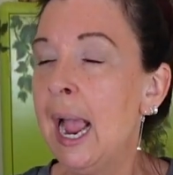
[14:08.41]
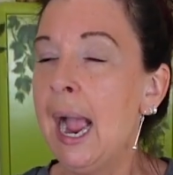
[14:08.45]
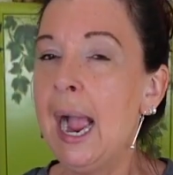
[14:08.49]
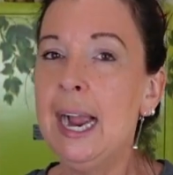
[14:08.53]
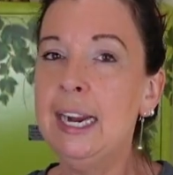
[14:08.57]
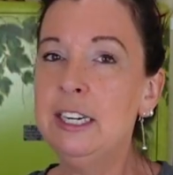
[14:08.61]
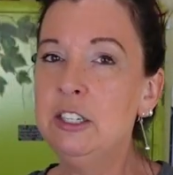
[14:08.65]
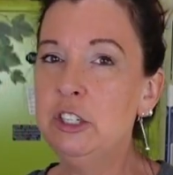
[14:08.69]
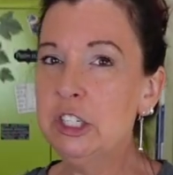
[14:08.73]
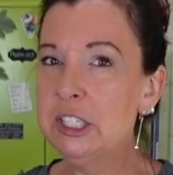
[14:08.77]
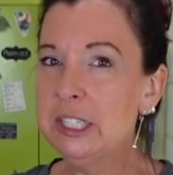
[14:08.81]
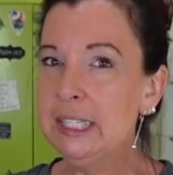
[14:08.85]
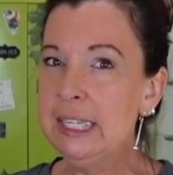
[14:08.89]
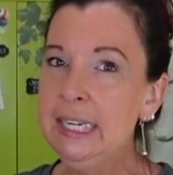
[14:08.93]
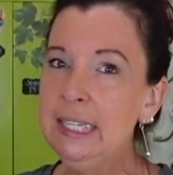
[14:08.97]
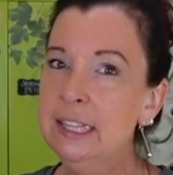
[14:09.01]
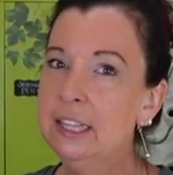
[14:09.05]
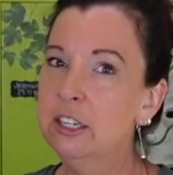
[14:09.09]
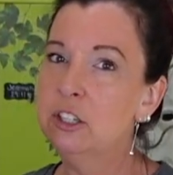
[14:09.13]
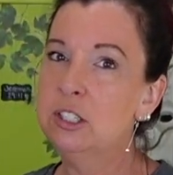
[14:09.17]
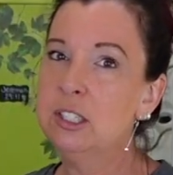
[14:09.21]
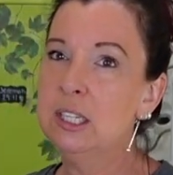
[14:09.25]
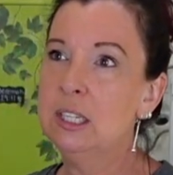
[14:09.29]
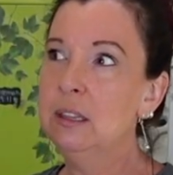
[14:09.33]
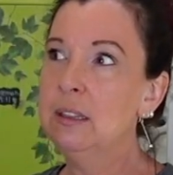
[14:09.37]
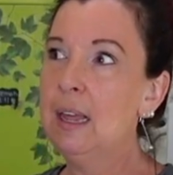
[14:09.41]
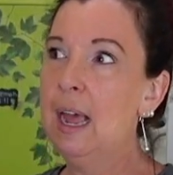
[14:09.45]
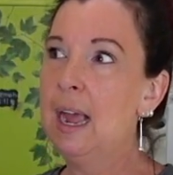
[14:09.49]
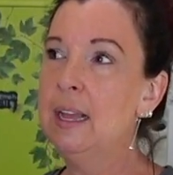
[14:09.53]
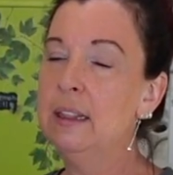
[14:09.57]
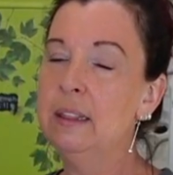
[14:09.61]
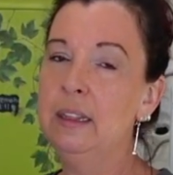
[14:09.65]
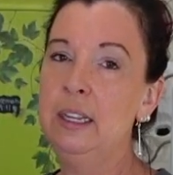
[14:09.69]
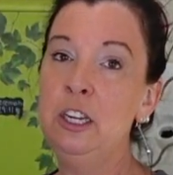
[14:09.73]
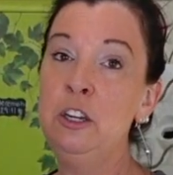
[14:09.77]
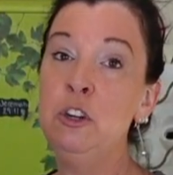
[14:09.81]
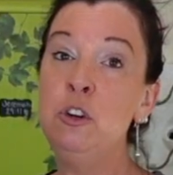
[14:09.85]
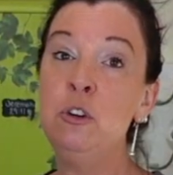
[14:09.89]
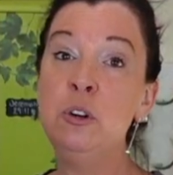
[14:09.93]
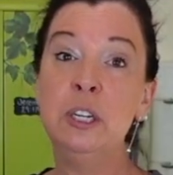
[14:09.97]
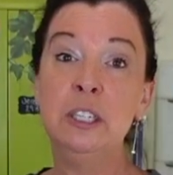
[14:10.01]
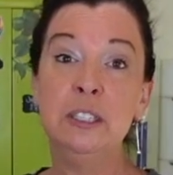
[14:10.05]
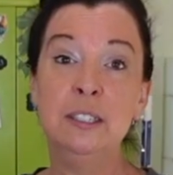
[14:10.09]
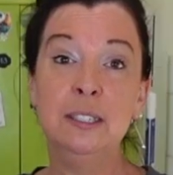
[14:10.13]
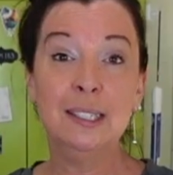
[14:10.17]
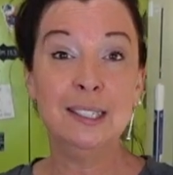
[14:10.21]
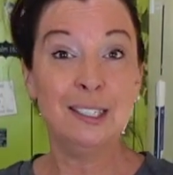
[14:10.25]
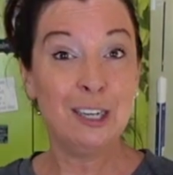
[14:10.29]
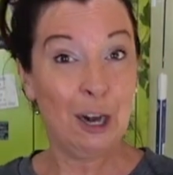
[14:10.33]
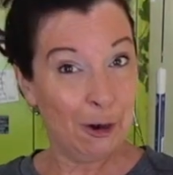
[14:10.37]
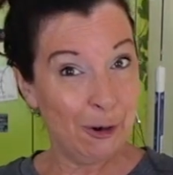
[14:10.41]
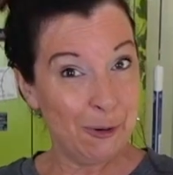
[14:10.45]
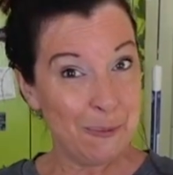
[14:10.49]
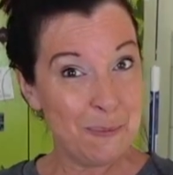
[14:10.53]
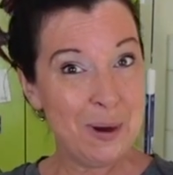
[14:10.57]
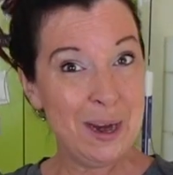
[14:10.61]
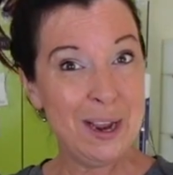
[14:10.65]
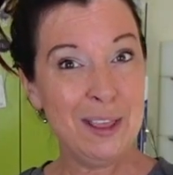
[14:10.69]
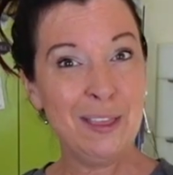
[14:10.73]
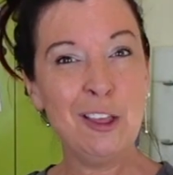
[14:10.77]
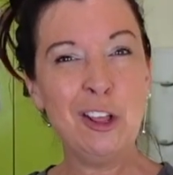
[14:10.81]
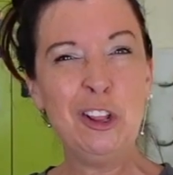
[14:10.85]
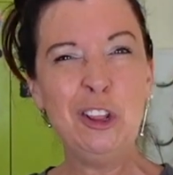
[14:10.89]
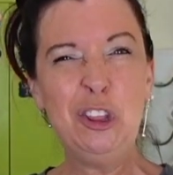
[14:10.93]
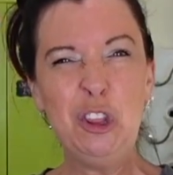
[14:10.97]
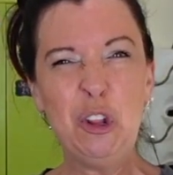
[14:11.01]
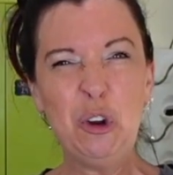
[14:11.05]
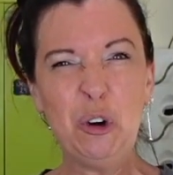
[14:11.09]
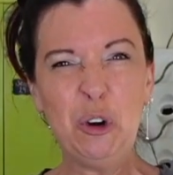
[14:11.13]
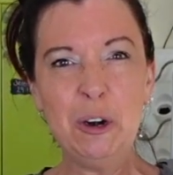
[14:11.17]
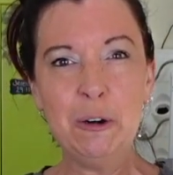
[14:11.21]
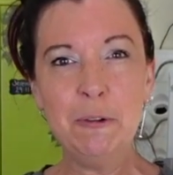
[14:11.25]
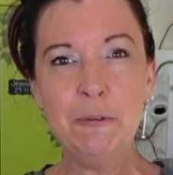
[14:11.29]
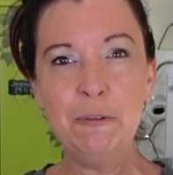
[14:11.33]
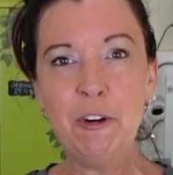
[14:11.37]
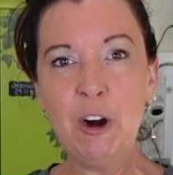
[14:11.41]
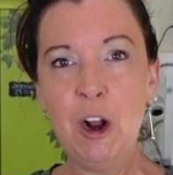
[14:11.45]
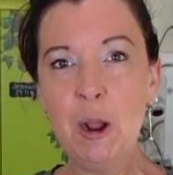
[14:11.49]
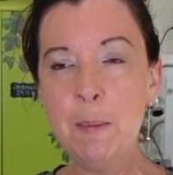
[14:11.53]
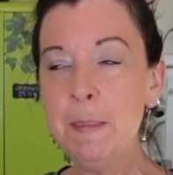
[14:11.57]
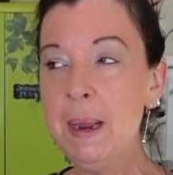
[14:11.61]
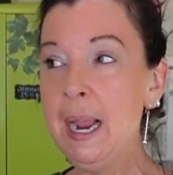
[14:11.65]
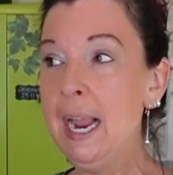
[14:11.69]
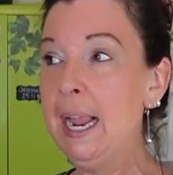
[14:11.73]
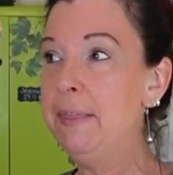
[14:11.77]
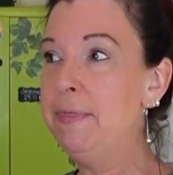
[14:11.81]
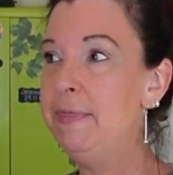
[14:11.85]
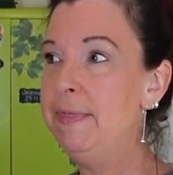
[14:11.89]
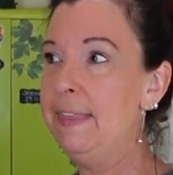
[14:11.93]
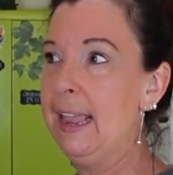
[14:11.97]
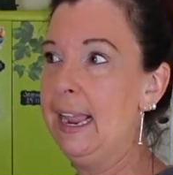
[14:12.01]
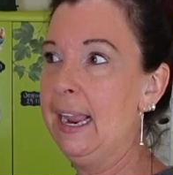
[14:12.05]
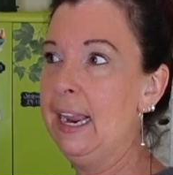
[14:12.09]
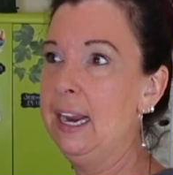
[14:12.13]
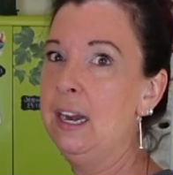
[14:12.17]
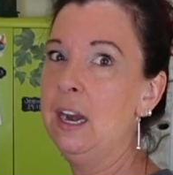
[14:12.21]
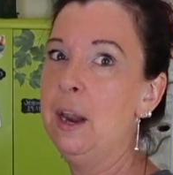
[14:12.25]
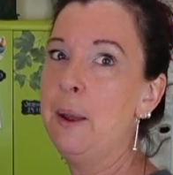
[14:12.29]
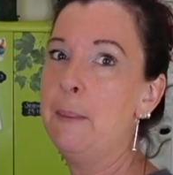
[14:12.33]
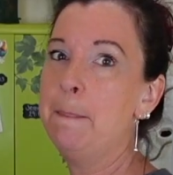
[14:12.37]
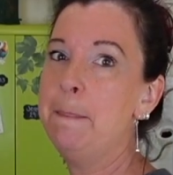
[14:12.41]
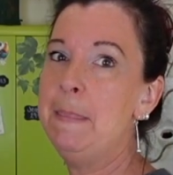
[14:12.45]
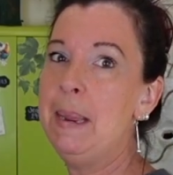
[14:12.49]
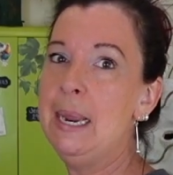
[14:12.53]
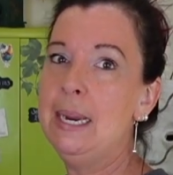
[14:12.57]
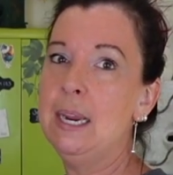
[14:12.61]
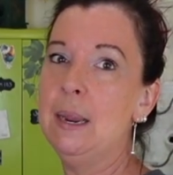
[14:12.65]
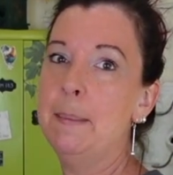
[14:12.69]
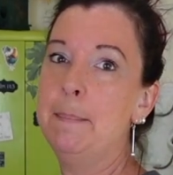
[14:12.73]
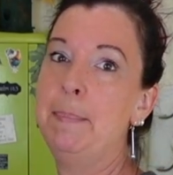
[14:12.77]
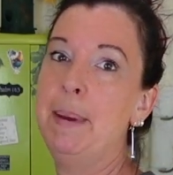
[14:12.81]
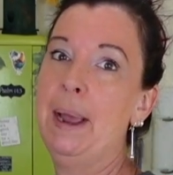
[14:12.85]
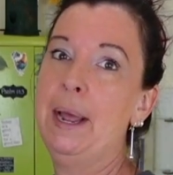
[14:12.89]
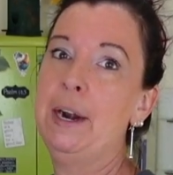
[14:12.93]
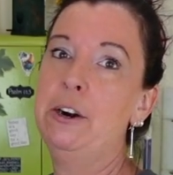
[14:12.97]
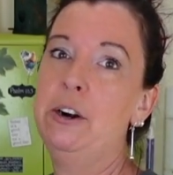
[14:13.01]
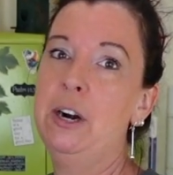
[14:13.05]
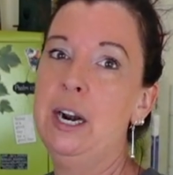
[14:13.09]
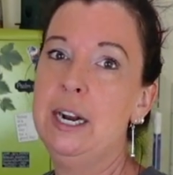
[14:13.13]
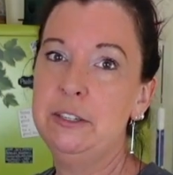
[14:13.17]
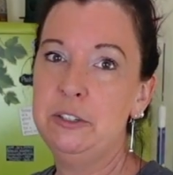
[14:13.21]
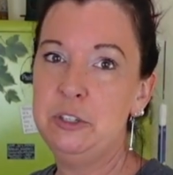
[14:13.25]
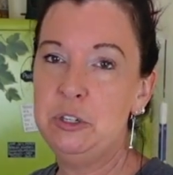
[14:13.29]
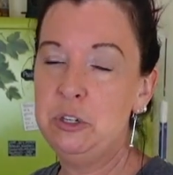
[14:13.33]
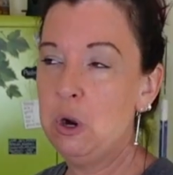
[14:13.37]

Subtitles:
I just think there's a lot that you can start with, learn from, and then make it better as you